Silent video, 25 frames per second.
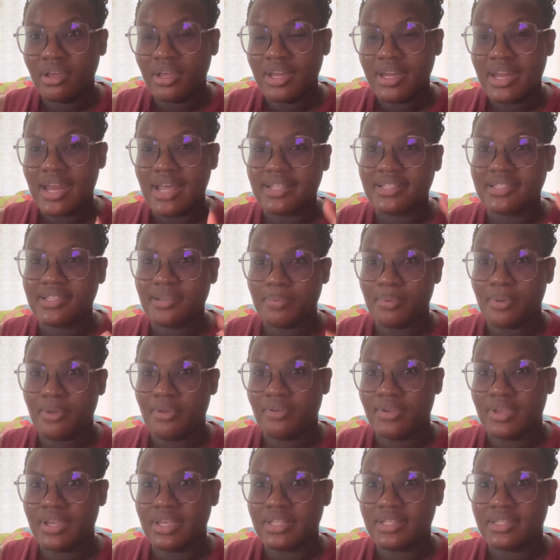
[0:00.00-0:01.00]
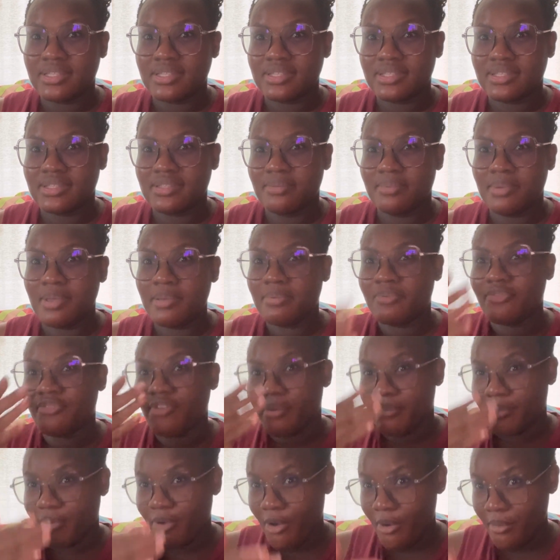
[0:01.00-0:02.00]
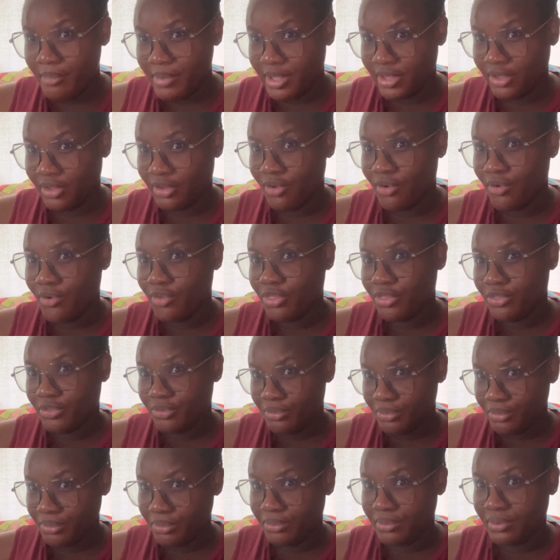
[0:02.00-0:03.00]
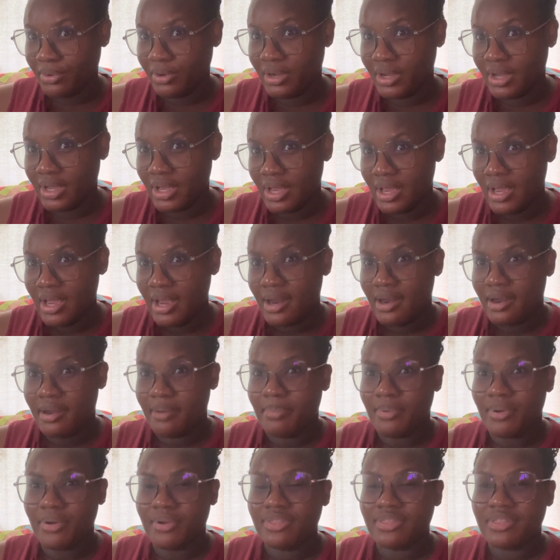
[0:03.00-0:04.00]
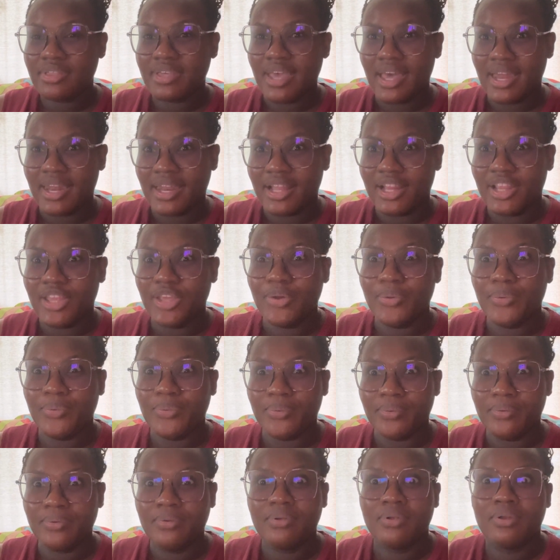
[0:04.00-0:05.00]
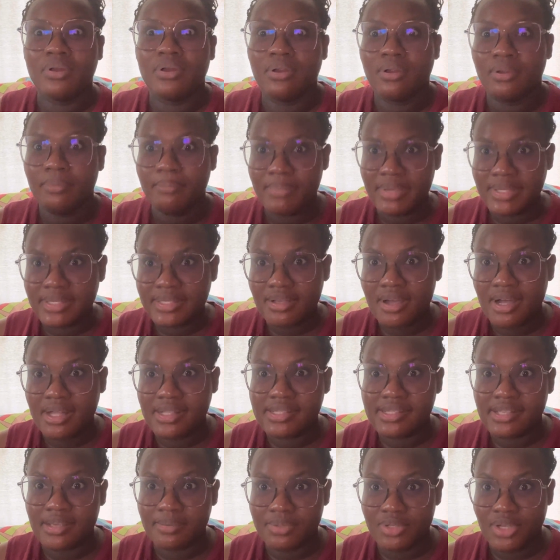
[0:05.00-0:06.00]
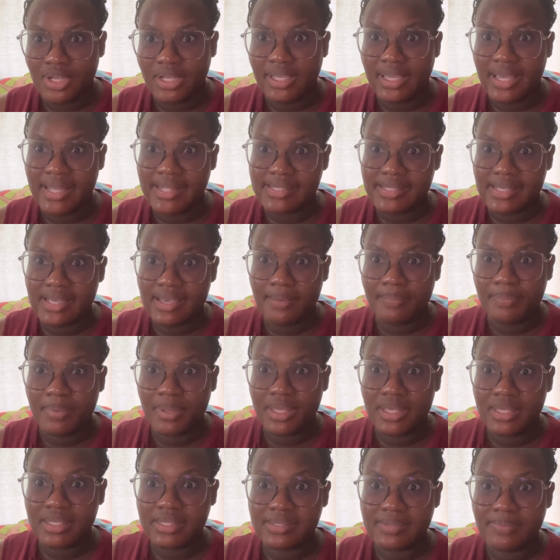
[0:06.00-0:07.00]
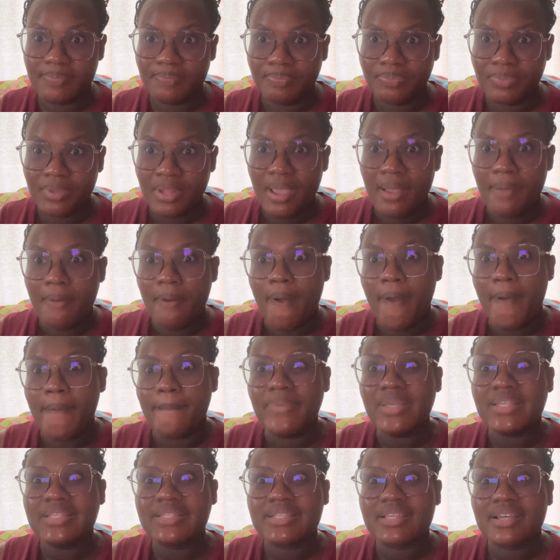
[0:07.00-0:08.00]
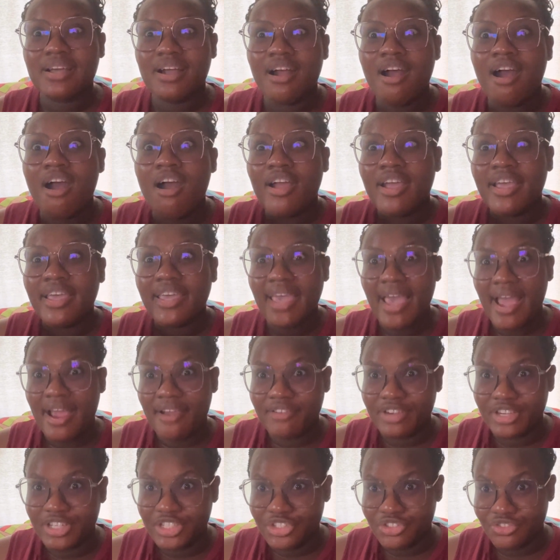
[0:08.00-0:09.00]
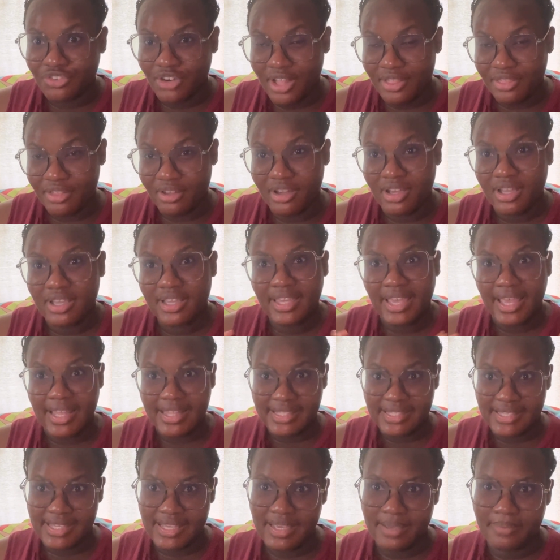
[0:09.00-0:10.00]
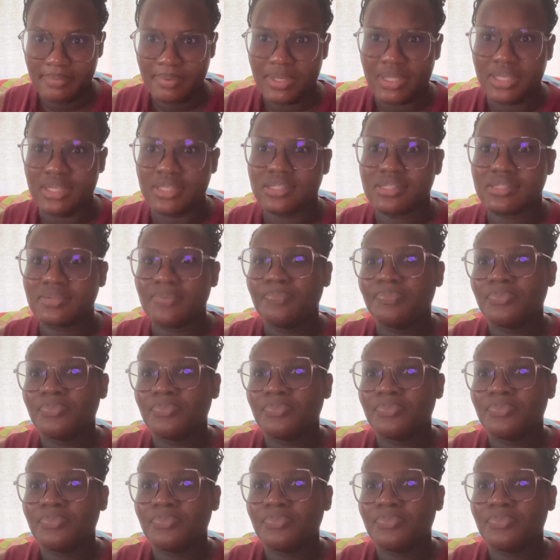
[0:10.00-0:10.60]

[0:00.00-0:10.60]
that separates the baby from coming through the birth canal, misconception can take place, or miscarriage rather can take place.